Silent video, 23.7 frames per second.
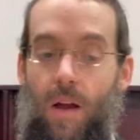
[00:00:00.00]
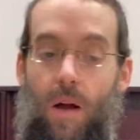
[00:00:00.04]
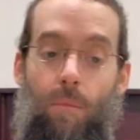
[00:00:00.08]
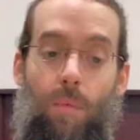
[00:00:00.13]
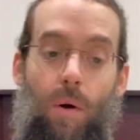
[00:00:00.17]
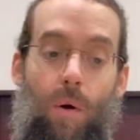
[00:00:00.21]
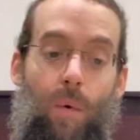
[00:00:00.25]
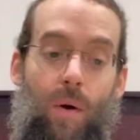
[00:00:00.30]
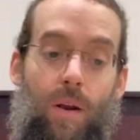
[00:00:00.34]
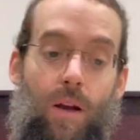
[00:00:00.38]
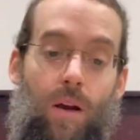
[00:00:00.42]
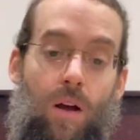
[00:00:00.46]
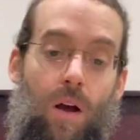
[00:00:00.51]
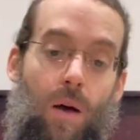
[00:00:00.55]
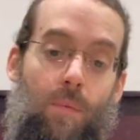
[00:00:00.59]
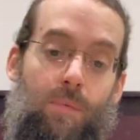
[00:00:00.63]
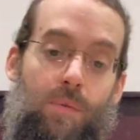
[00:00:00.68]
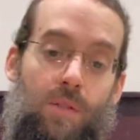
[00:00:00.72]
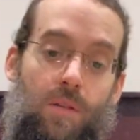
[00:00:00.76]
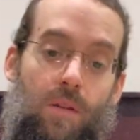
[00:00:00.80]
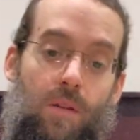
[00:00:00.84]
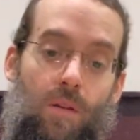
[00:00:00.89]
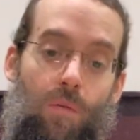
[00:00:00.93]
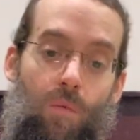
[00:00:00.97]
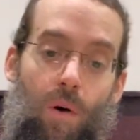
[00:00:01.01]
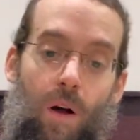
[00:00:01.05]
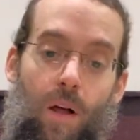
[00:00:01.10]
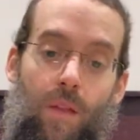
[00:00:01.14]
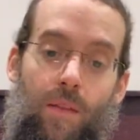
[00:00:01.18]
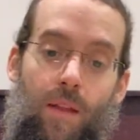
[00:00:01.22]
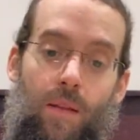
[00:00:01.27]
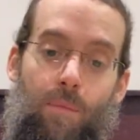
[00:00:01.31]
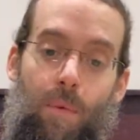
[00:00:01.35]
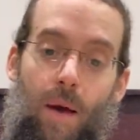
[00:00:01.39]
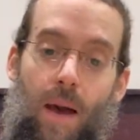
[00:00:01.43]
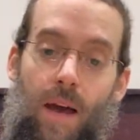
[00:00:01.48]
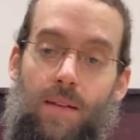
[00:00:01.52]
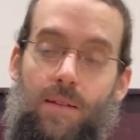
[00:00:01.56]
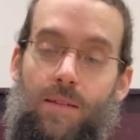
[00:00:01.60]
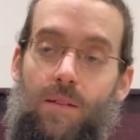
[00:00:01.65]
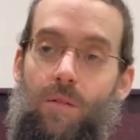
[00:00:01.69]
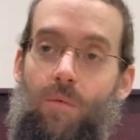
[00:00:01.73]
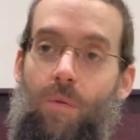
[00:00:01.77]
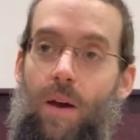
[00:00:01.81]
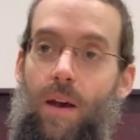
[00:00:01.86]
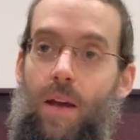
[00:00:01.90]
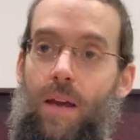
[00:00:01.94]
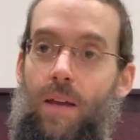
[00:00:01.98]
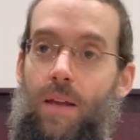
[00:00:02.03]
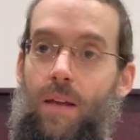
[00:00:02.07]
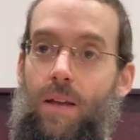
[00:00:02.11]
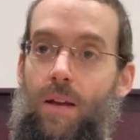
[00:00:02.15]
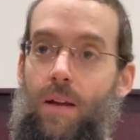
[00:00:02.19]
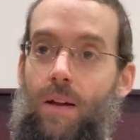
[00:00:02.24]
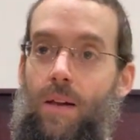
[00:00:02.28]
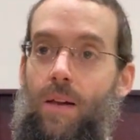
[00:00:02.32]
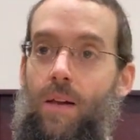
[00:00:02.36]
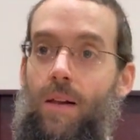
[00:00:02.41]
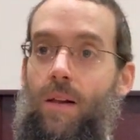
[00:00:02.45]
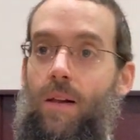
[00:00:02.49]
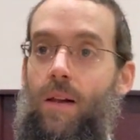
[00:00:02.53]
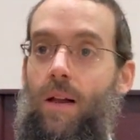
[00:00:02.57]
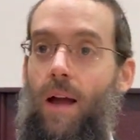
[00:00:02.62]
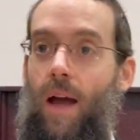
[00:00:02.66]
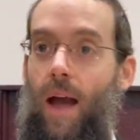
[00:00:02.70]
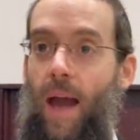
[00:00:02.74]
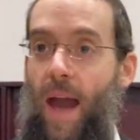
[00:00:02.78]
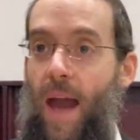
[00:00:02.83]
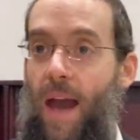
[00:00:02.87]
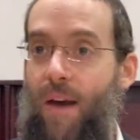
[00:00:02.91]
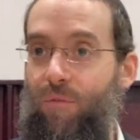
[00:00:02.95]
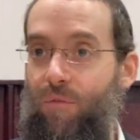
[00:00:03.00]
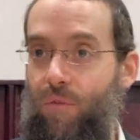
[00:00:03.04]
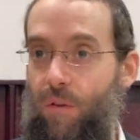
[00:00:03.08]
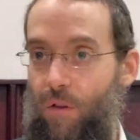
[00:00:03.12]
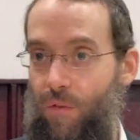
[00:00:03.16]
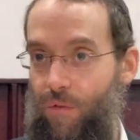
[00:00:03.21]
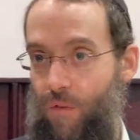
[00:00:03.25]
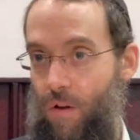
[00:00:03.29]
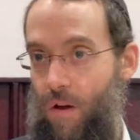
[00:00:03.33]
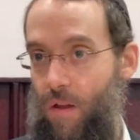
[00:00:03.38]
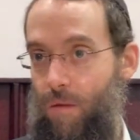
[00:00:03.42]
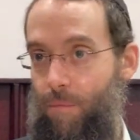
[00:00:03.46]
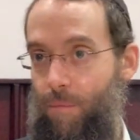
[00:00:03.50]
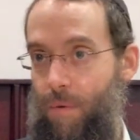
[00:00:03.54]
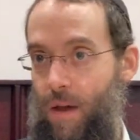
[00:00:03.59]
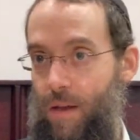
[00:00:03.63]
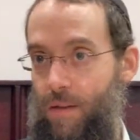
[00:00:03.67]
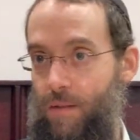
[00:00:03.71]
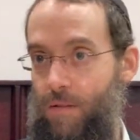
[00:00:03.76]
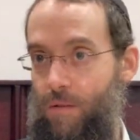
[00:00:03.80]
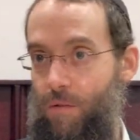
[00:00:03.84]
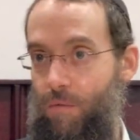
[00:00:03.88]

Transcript: But when it comes to the one that passed away, after the father passed